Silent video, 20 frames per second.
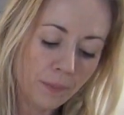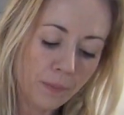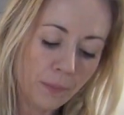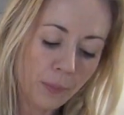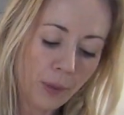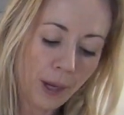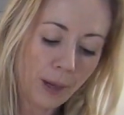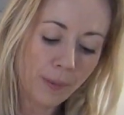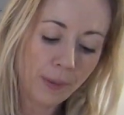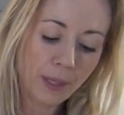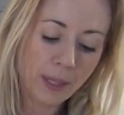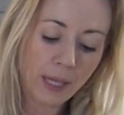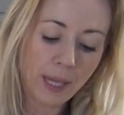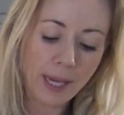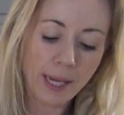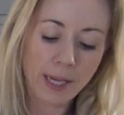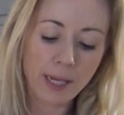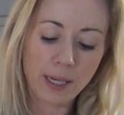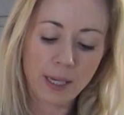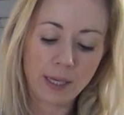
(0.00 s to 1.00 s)
probably
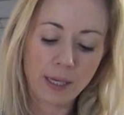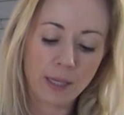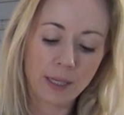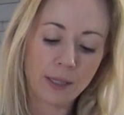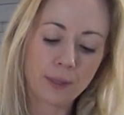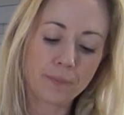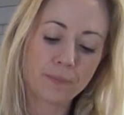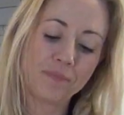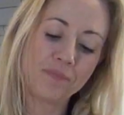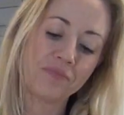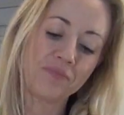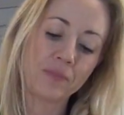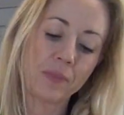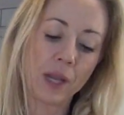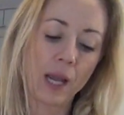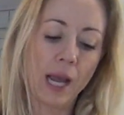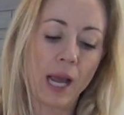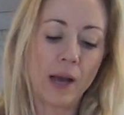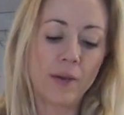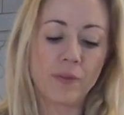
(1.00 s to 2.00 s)
like
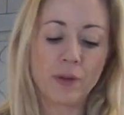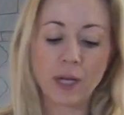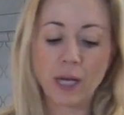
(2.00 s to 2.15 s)
half a